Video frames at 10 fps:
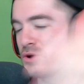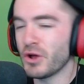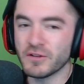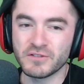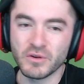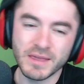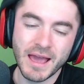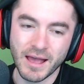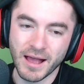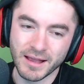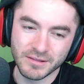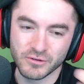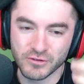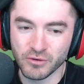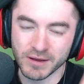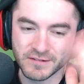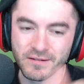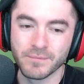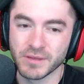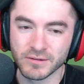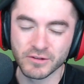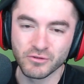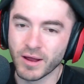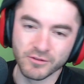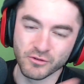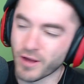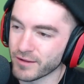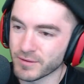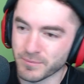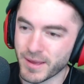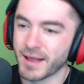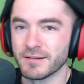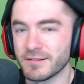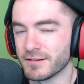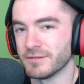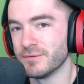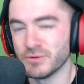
but also, yeah, they're doing something to try to drive it back to